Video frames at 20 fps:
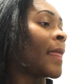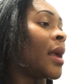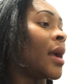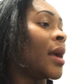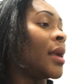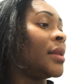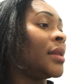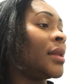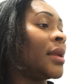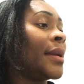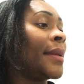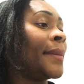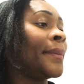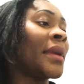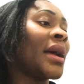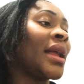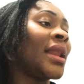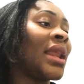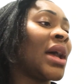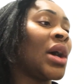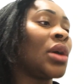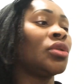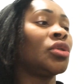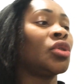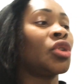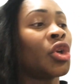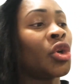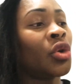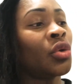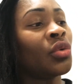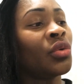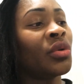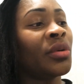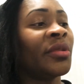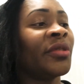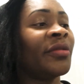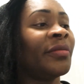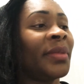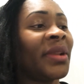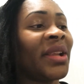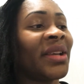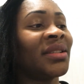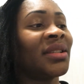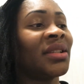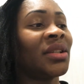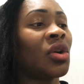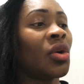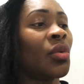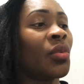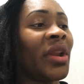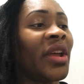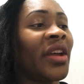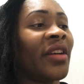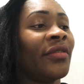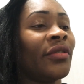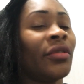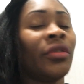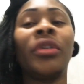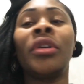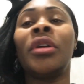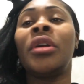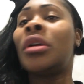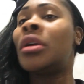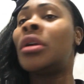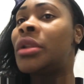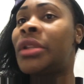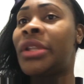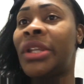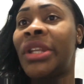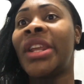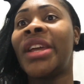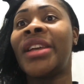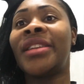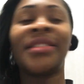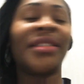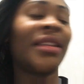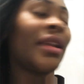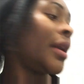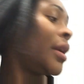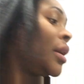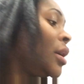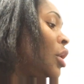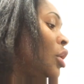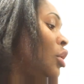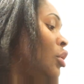and allow it to cool, remove plastic or whatever the next day.